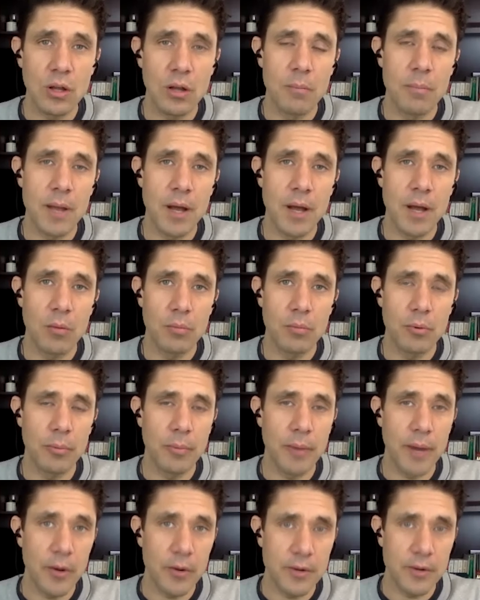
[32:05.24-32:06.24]
about
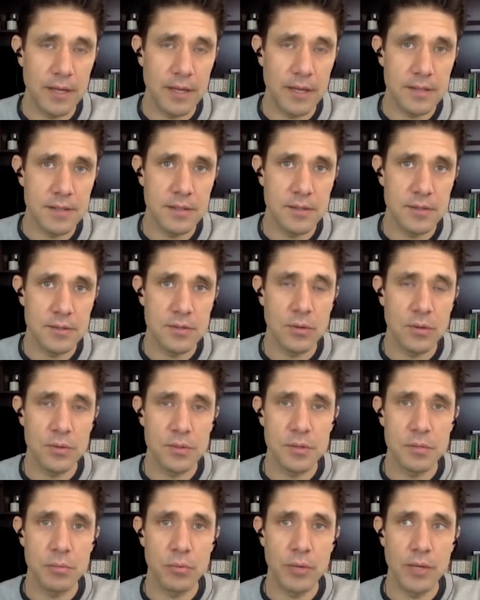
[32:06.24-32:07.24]
preparedness. And so
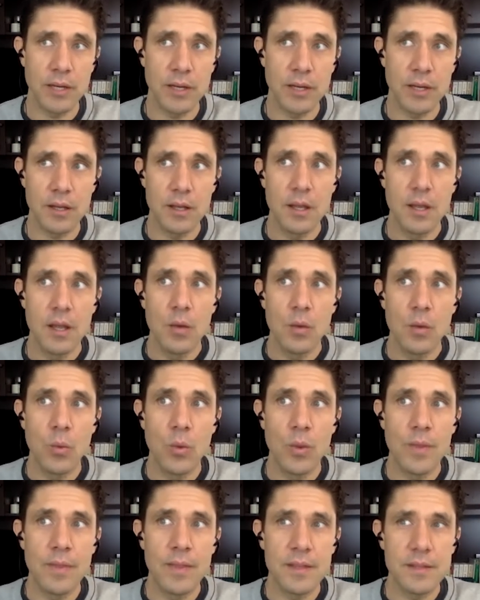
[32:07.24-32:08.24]
Sabrina,
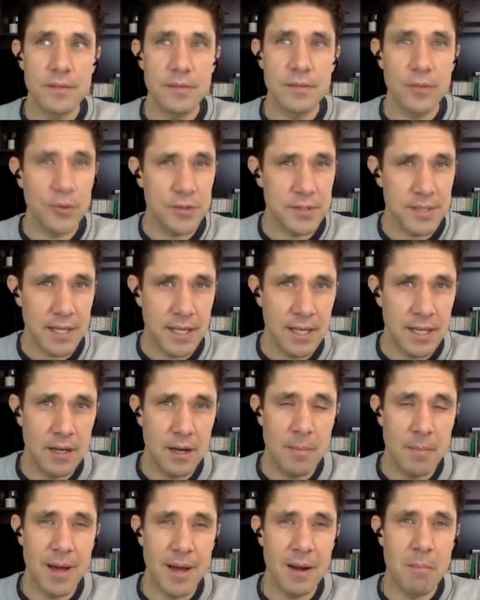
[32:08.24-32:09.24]
when this first hit
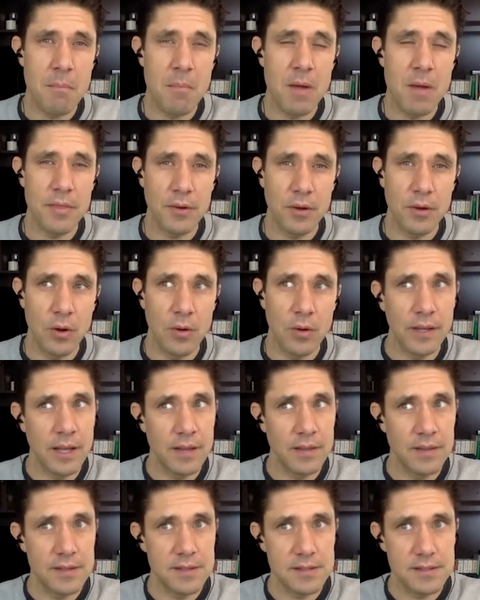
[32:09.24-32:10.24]
about a month ago,
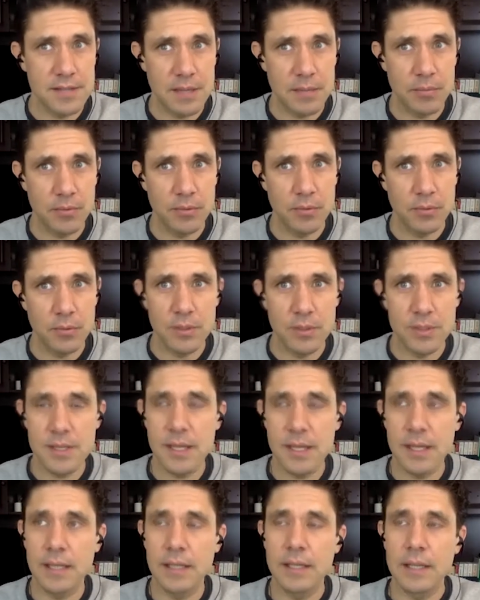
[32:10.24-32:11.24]
again, this is April, what,
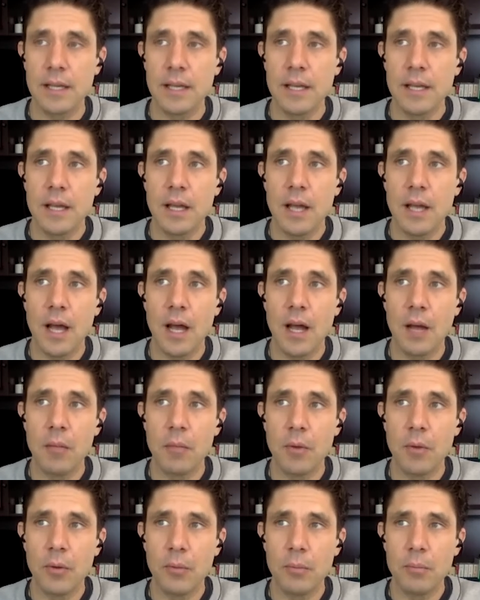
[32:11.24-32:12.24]
second,
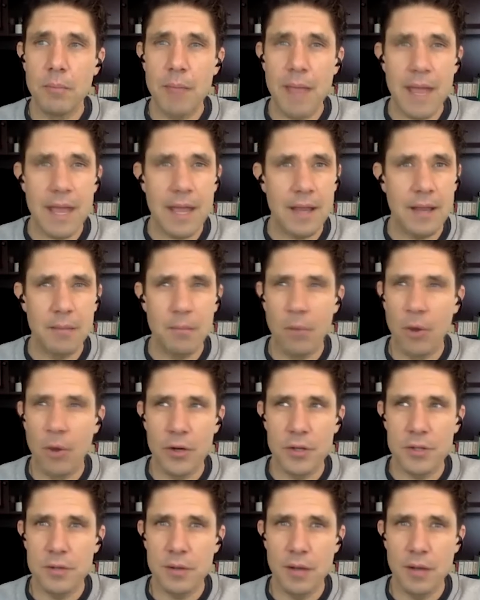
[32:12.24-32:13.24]
um, May,
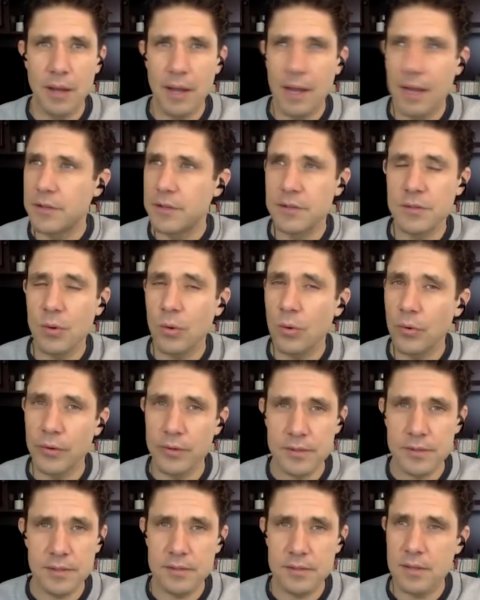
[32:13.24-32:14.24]
March, I, I just told her
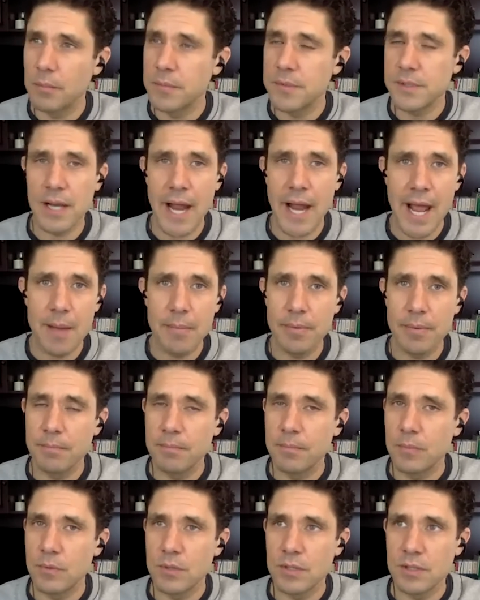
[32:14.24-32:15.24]
something's going to happen.
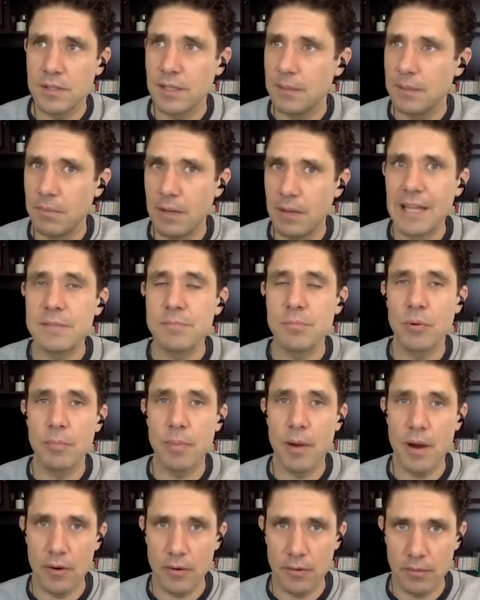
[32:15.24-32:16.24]
Just let's
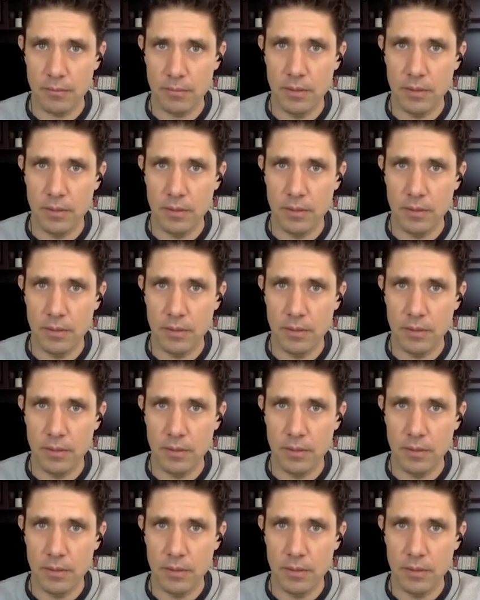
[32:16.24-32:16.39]
prepare.